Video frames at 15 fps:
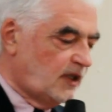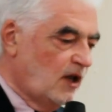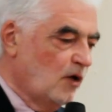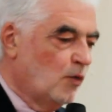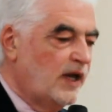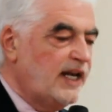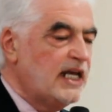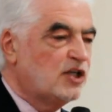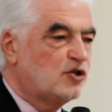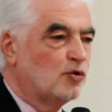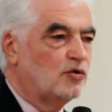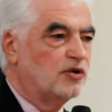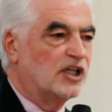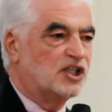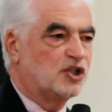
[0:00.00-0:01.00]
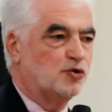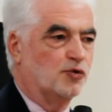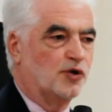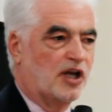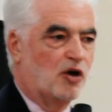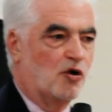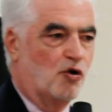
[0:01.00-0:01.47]
Winnie told the
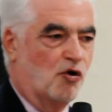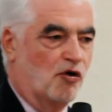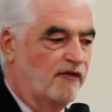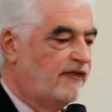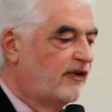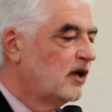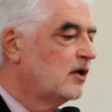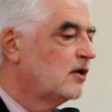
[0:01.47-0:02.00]
story of